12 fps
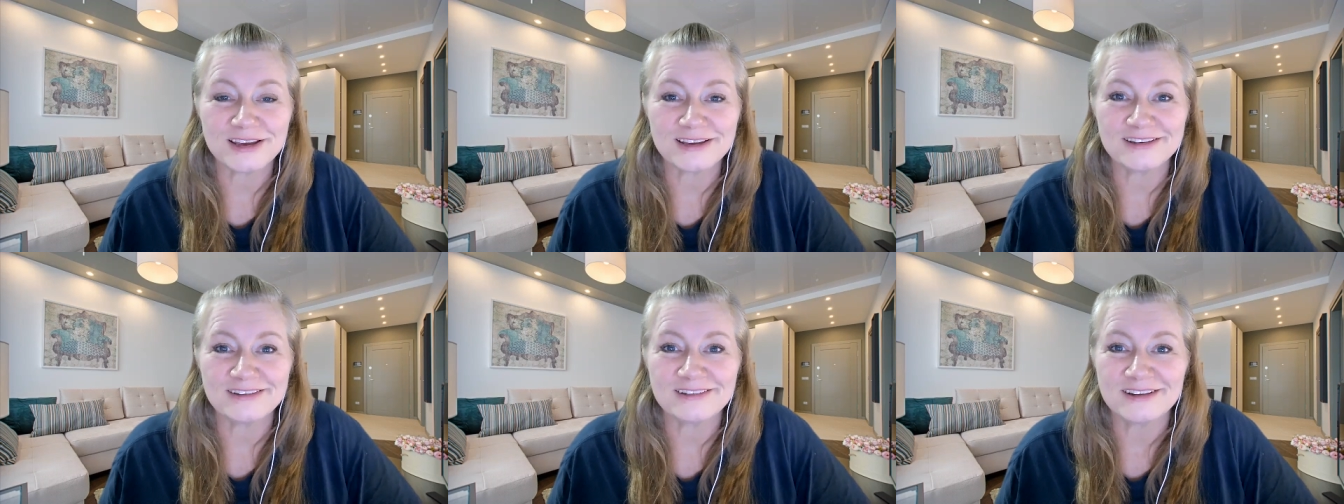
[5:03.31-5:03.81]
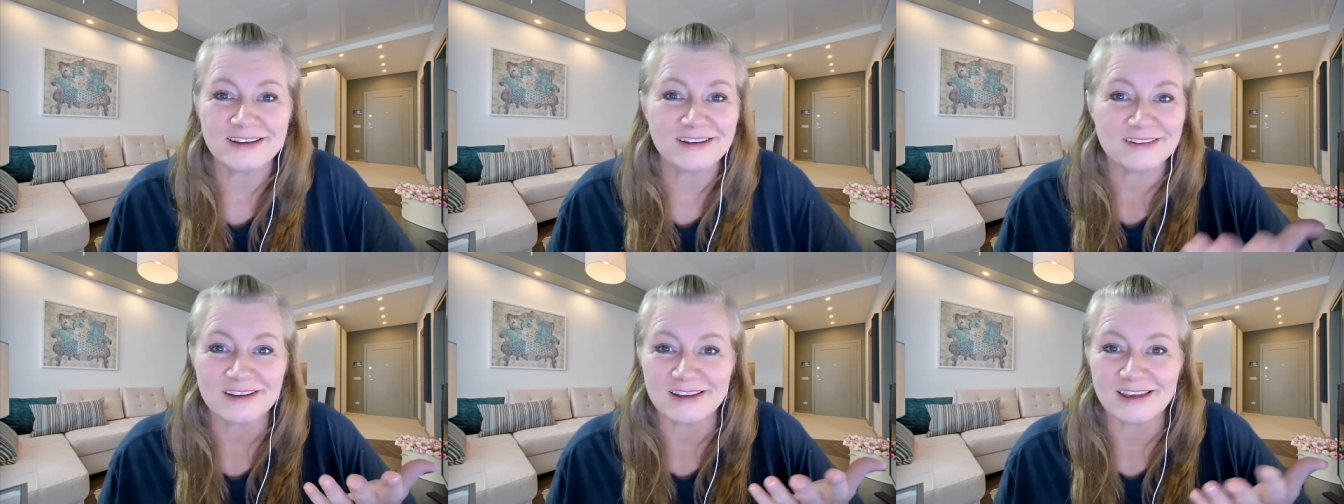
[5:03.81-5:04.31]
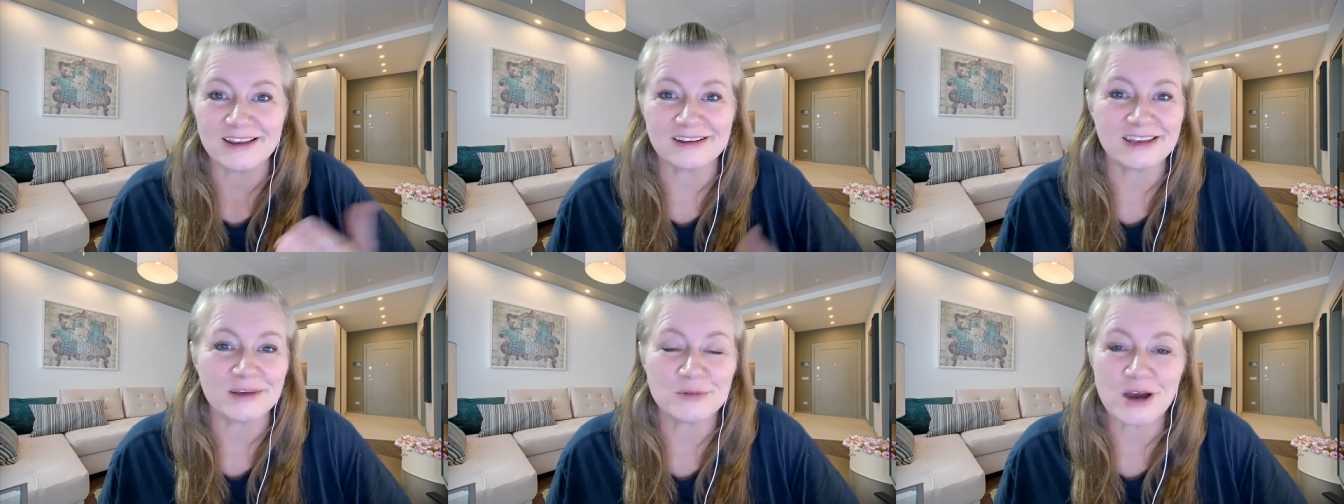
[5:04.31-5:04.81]
And
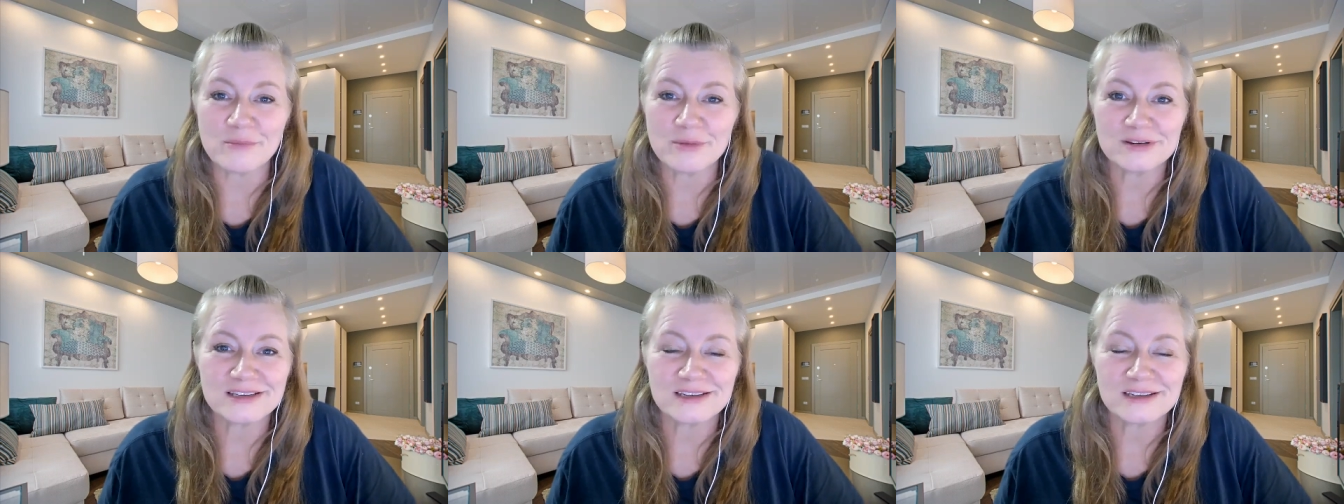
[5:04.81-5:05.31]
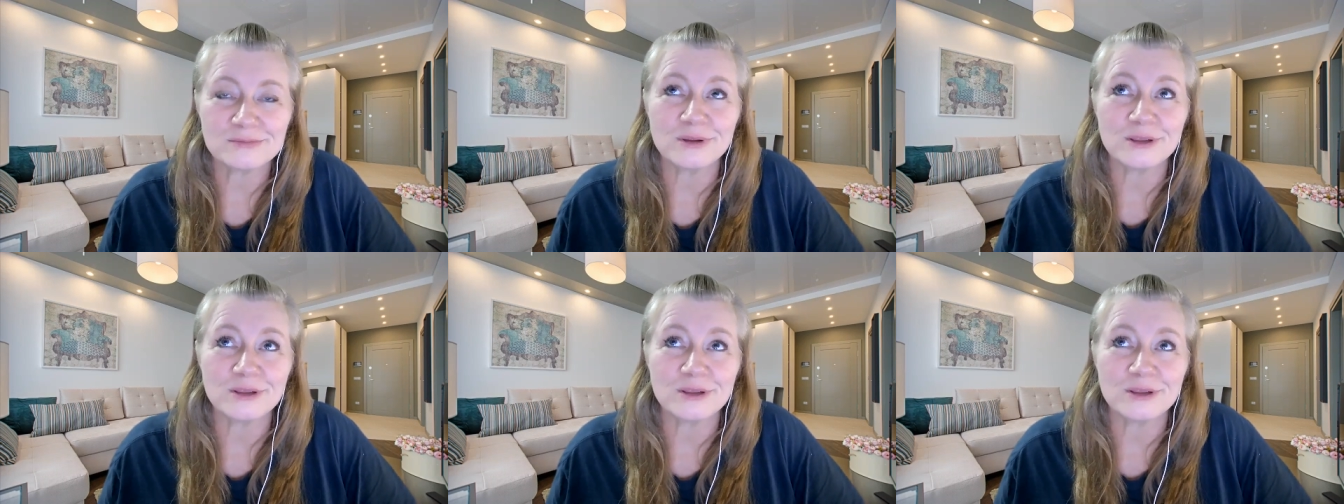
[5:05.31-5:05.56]
again, keep commenting